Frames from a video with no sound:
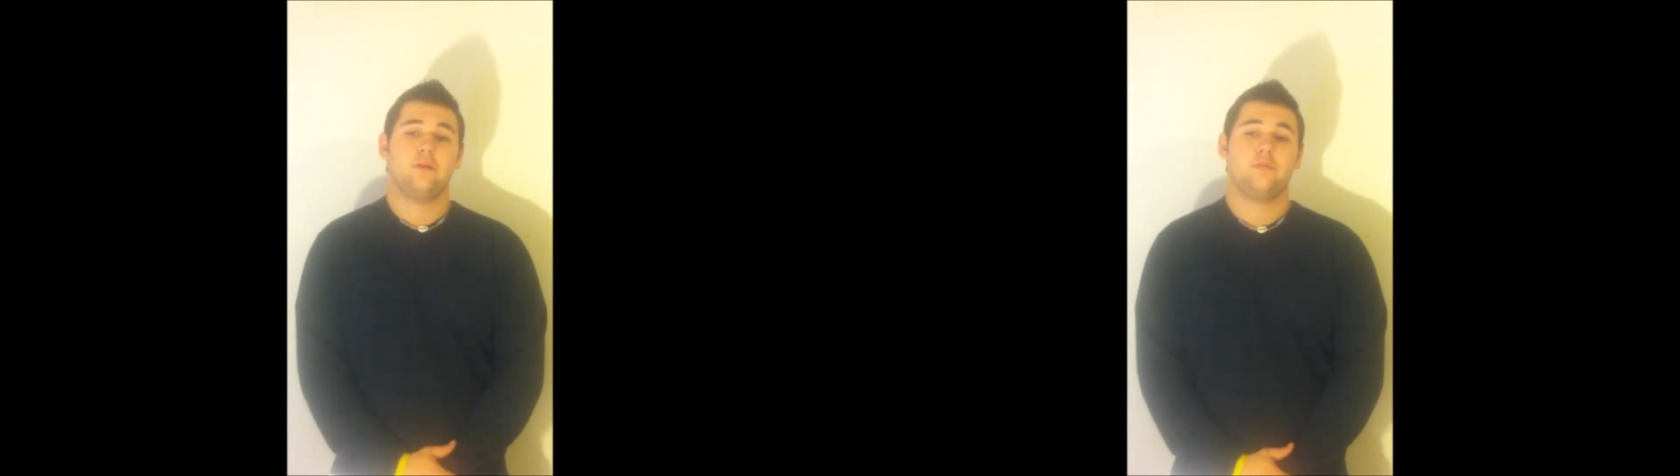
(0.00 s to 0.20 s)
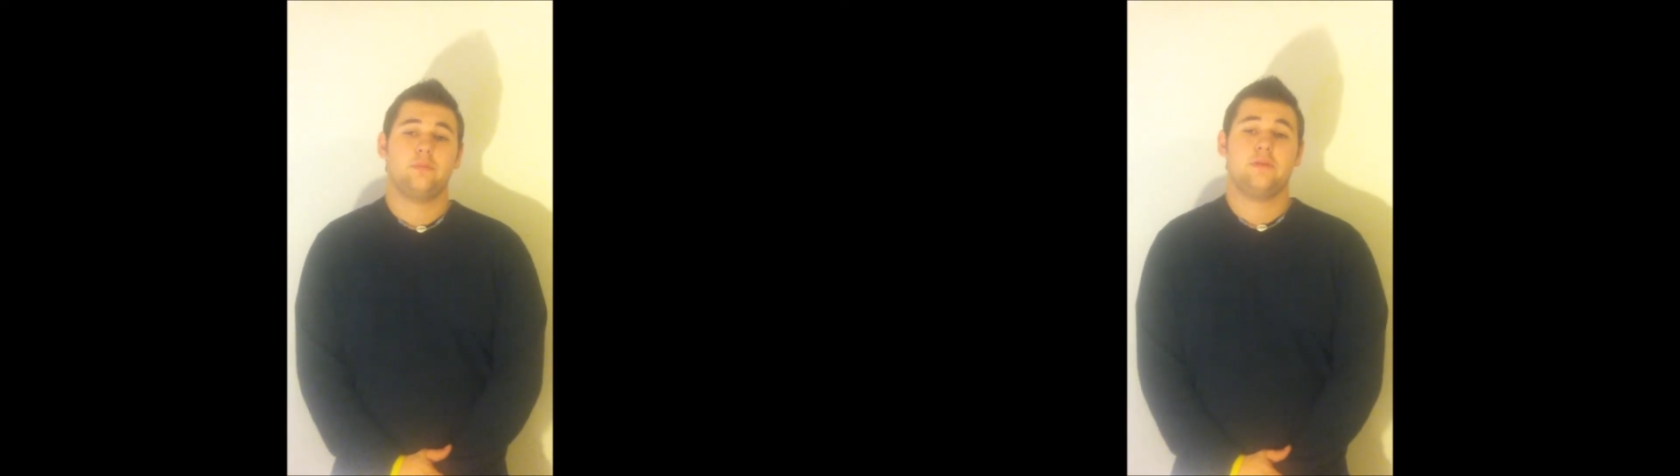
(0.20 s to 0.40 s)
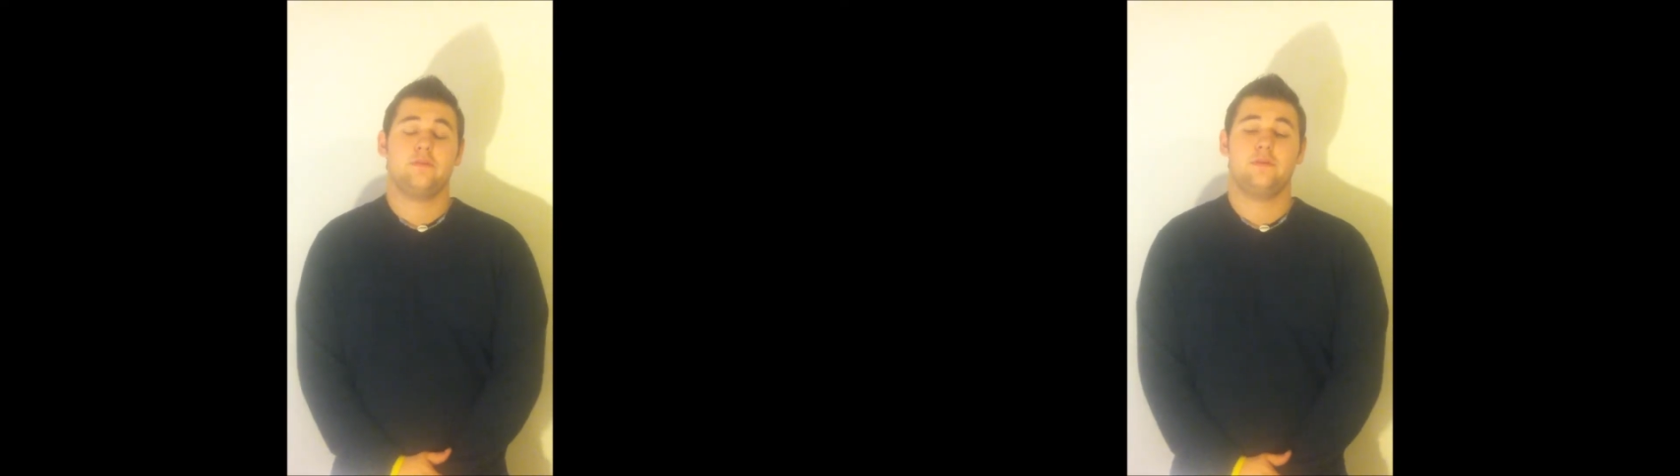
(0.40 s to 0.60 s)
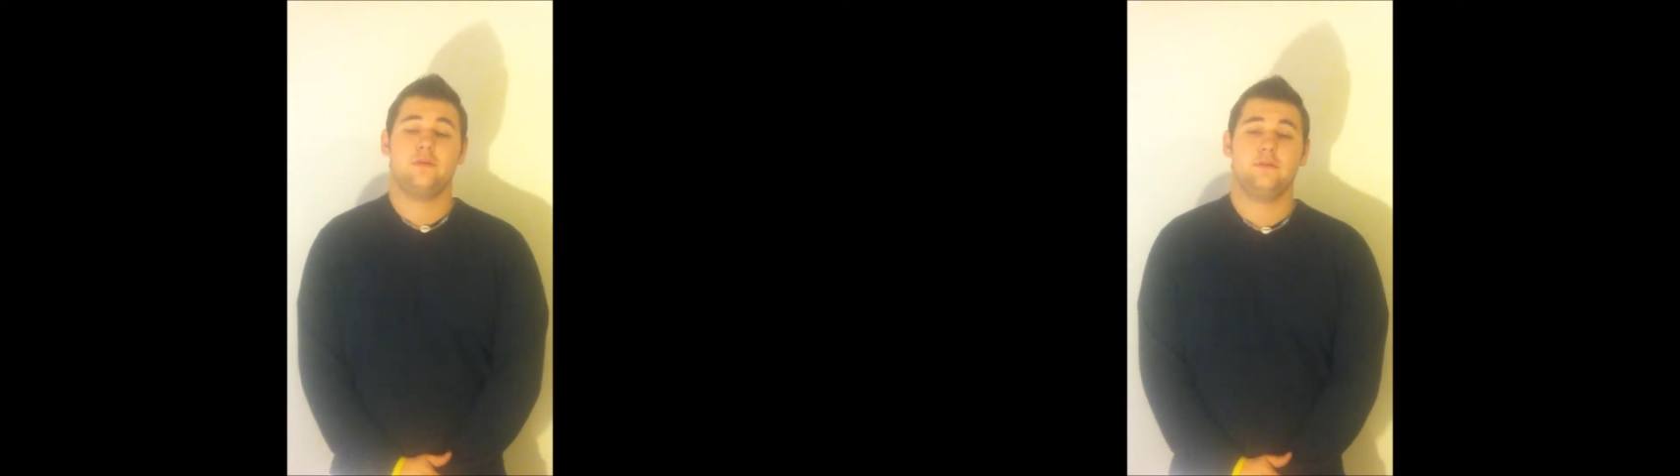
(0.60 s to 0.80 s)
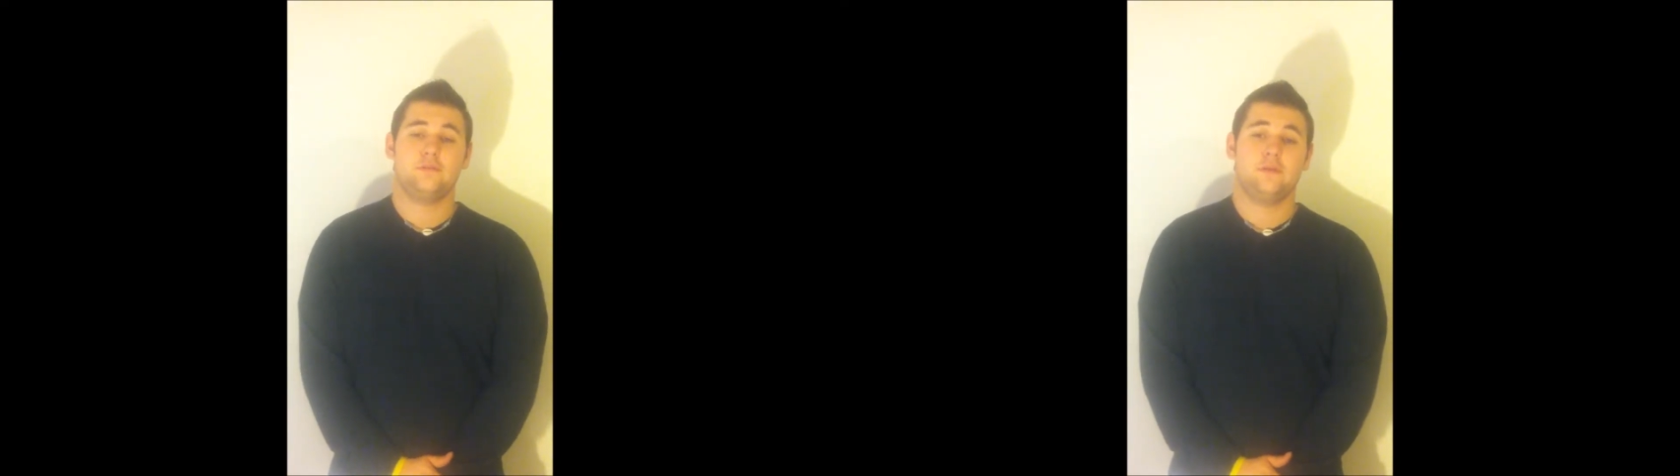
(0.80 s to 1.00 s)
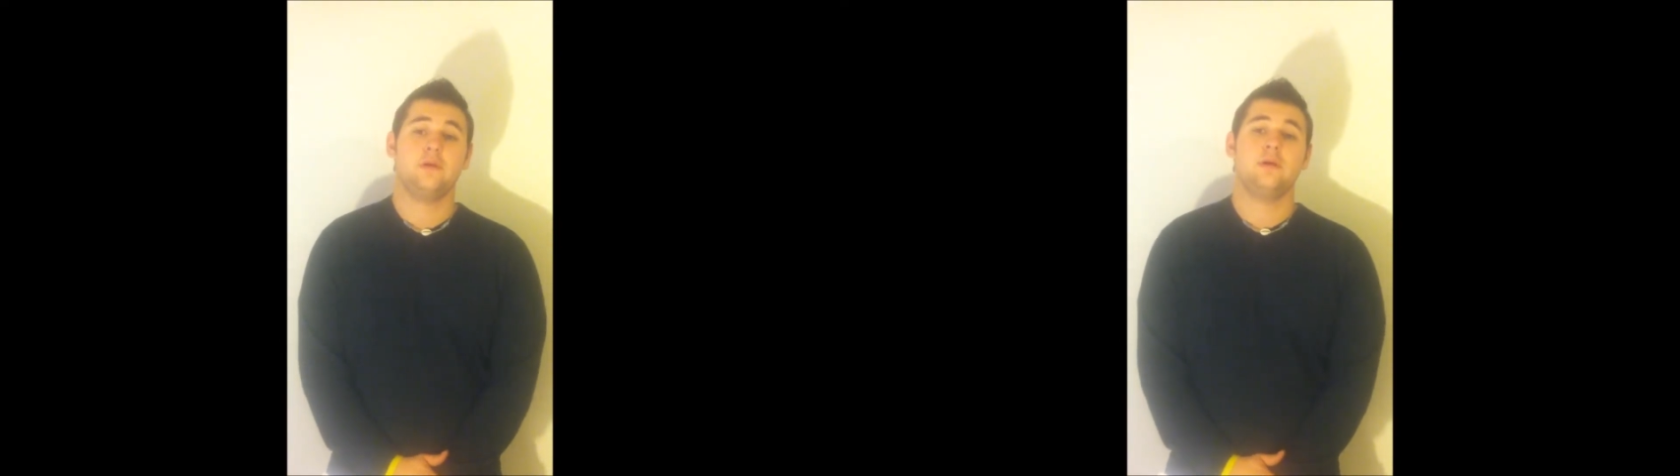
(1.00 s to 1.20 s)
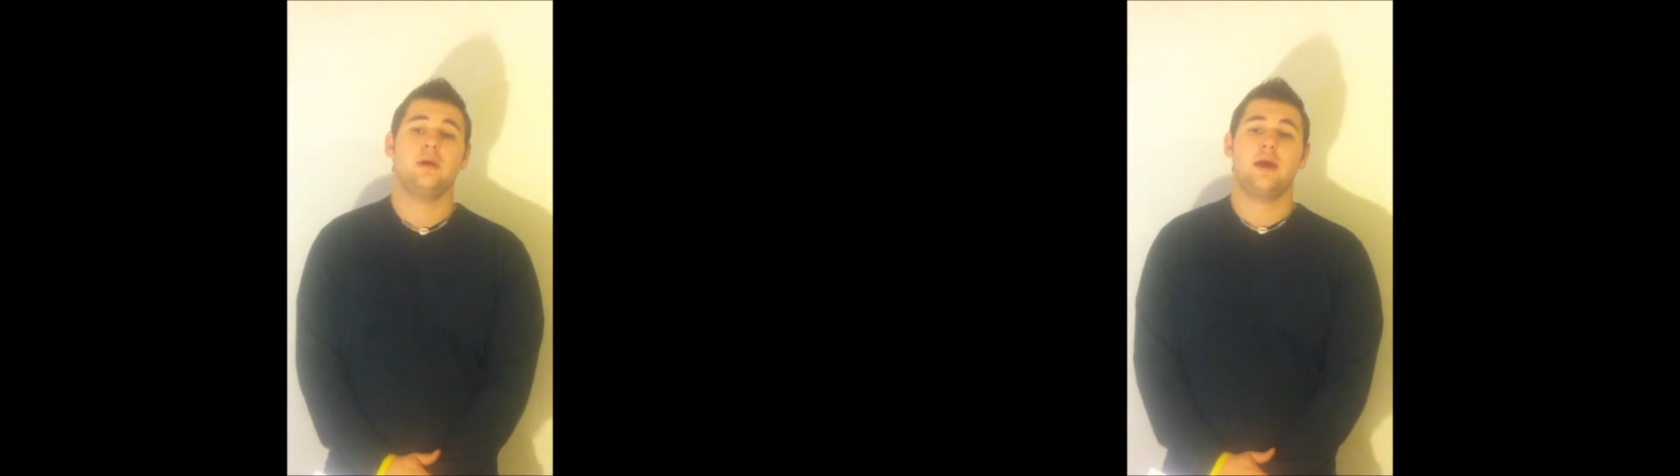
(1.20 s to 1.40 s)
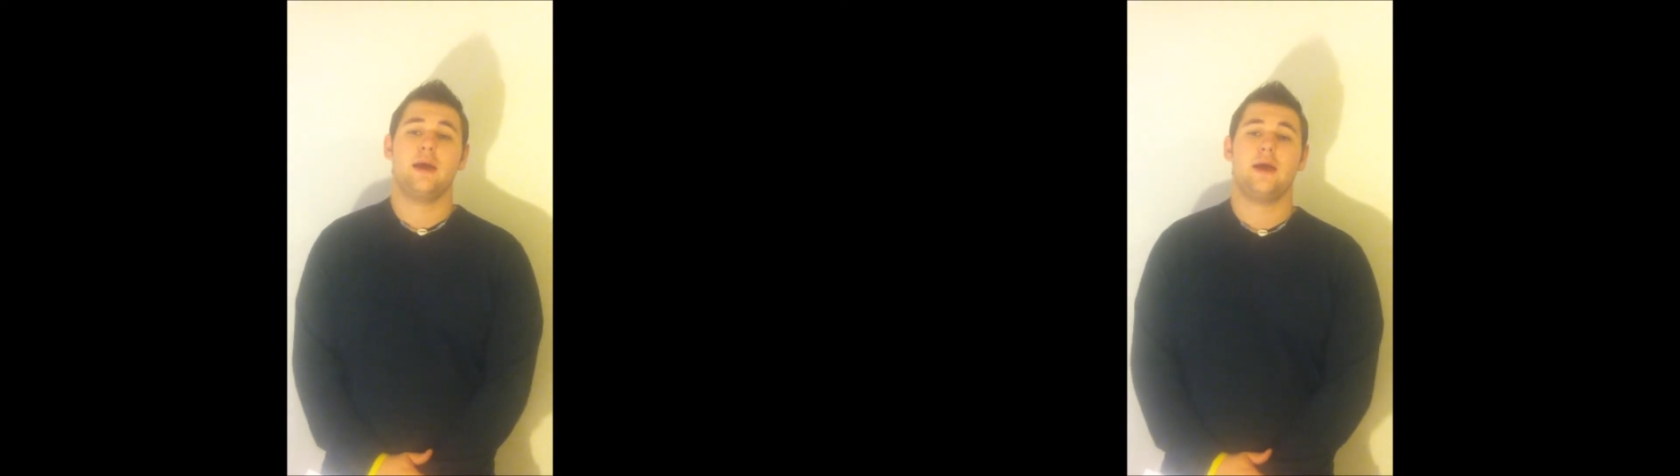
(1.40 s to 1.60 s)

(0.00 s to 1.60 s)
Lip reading: place by the CDC